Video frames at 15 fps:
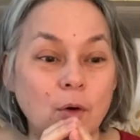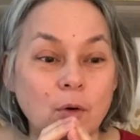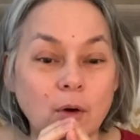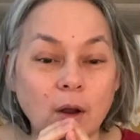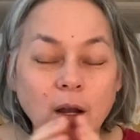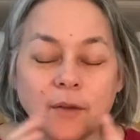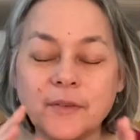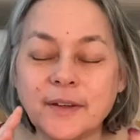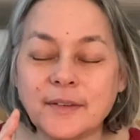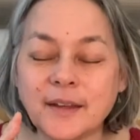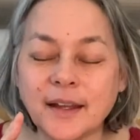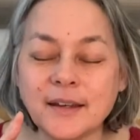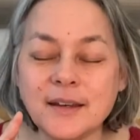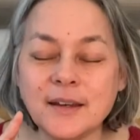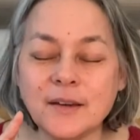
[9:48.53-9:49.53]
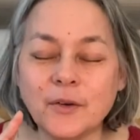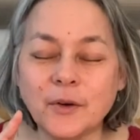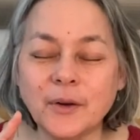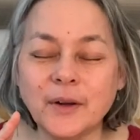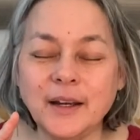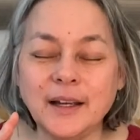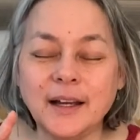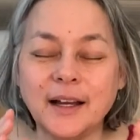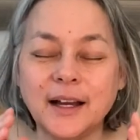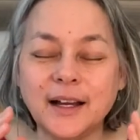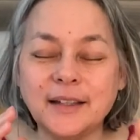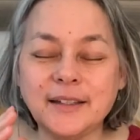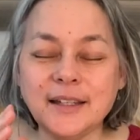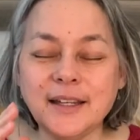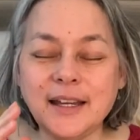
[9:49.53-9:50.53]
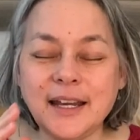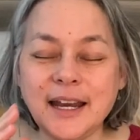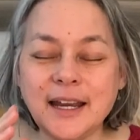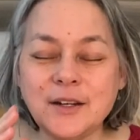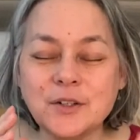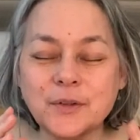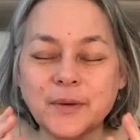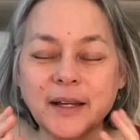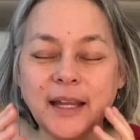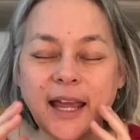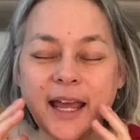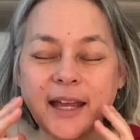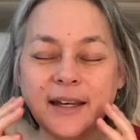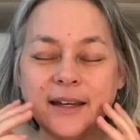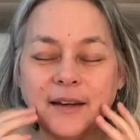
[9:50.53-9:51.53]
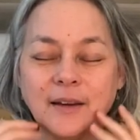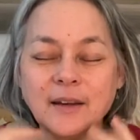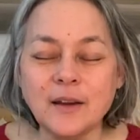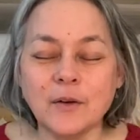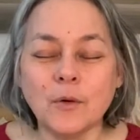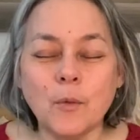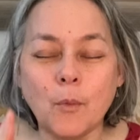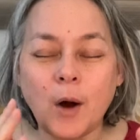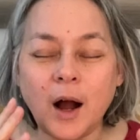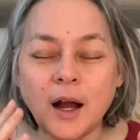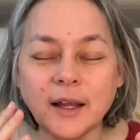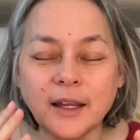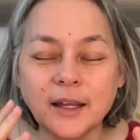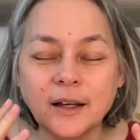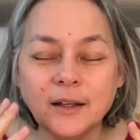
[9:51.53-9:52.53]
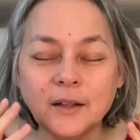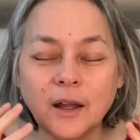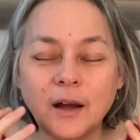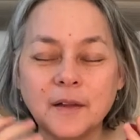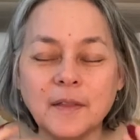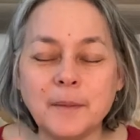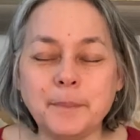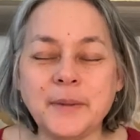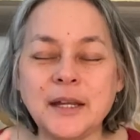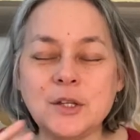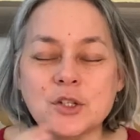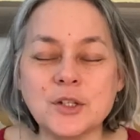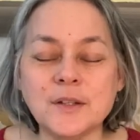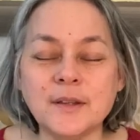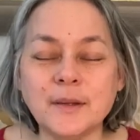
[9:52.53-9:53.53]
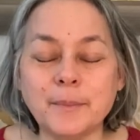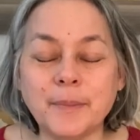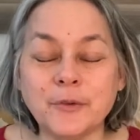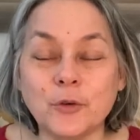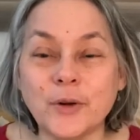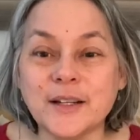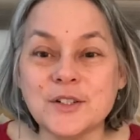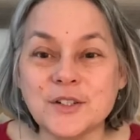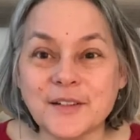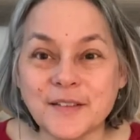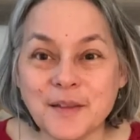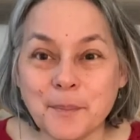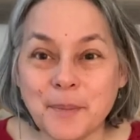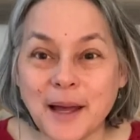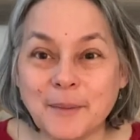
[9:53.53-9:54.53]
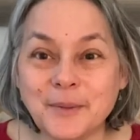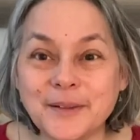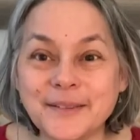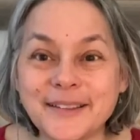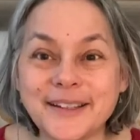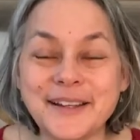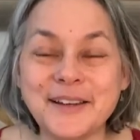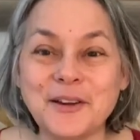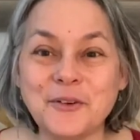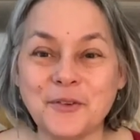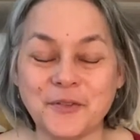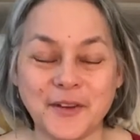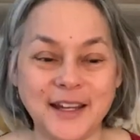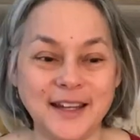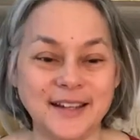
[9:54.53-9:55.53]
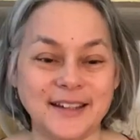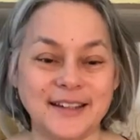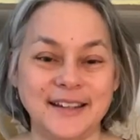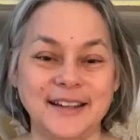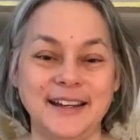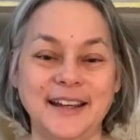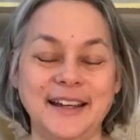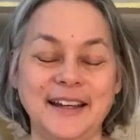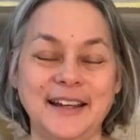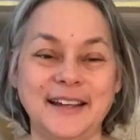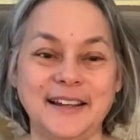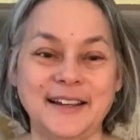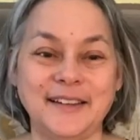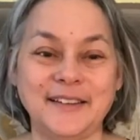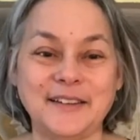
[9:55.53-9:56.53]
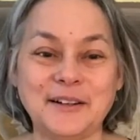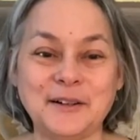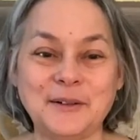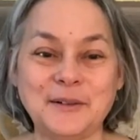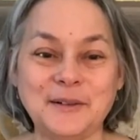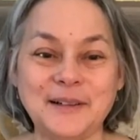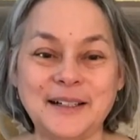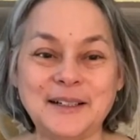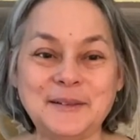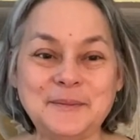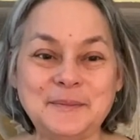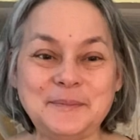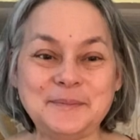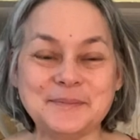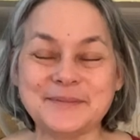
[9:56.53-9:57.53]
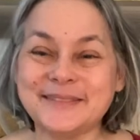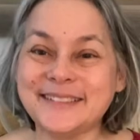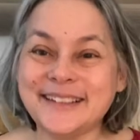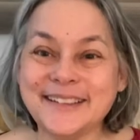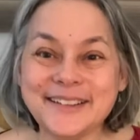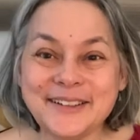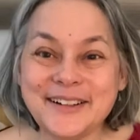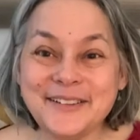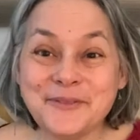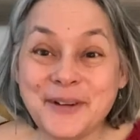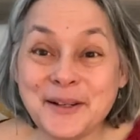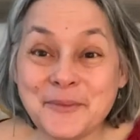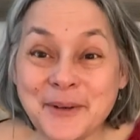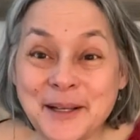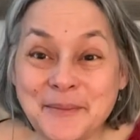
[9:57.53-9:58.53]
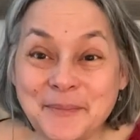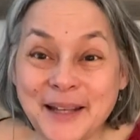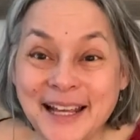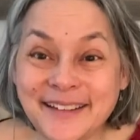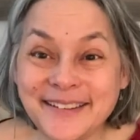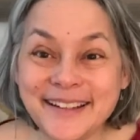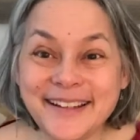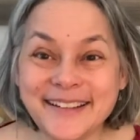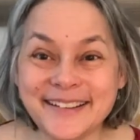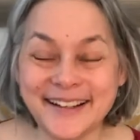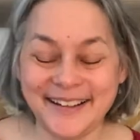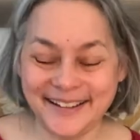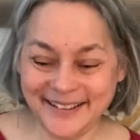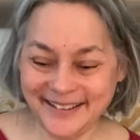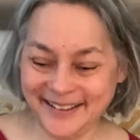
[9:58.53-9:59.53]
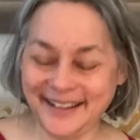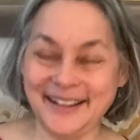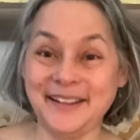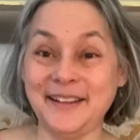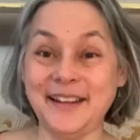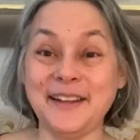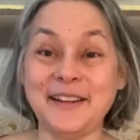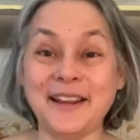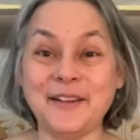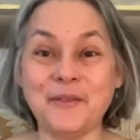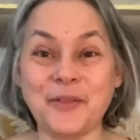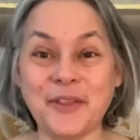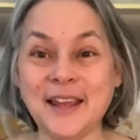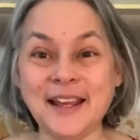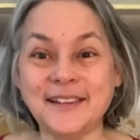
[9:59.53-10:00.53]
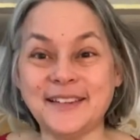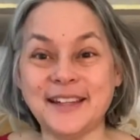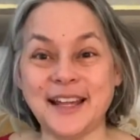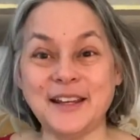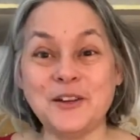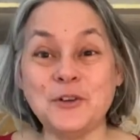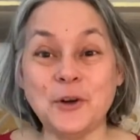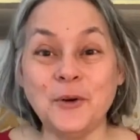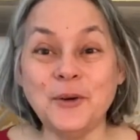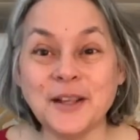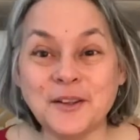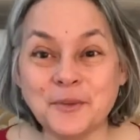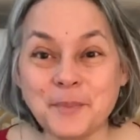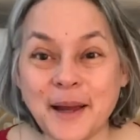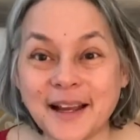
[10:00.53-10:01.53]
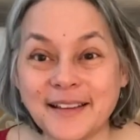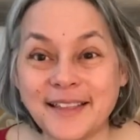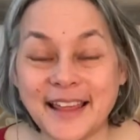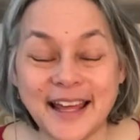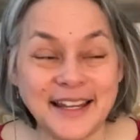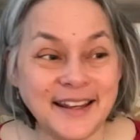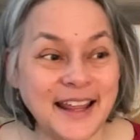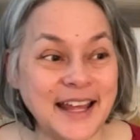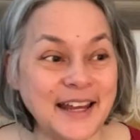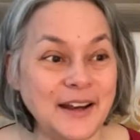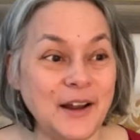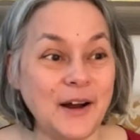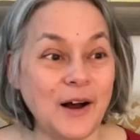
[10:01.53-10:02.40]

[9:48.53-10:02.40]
all of a sudden you're a teenager again, you know, walking along the beach and the crunch of the pebbles under your feet. And so So what blessings, huh? The things that you don't expect that then